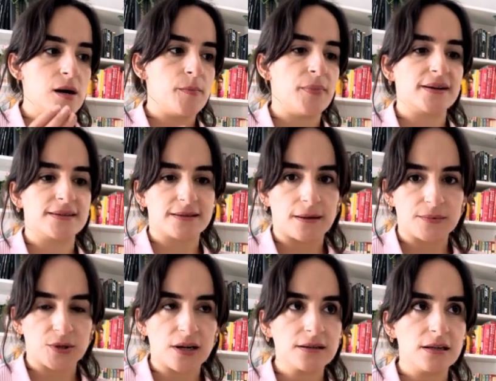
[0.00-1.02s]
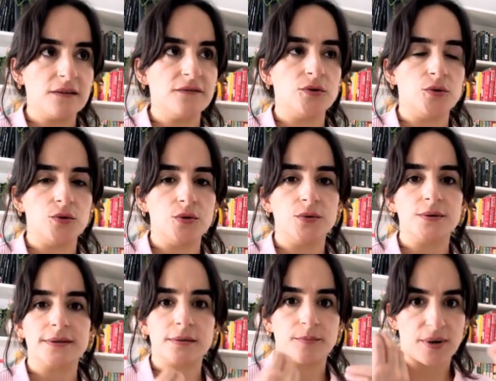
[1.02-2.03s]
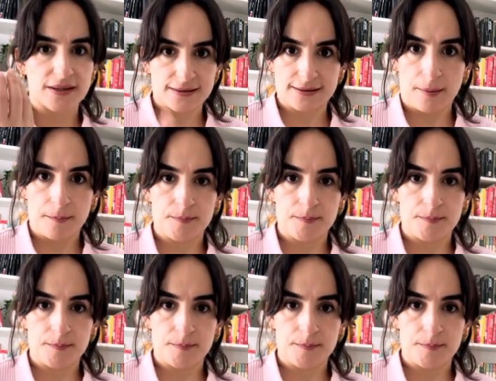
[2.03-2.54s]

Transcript: past subjunctive, you use past stem.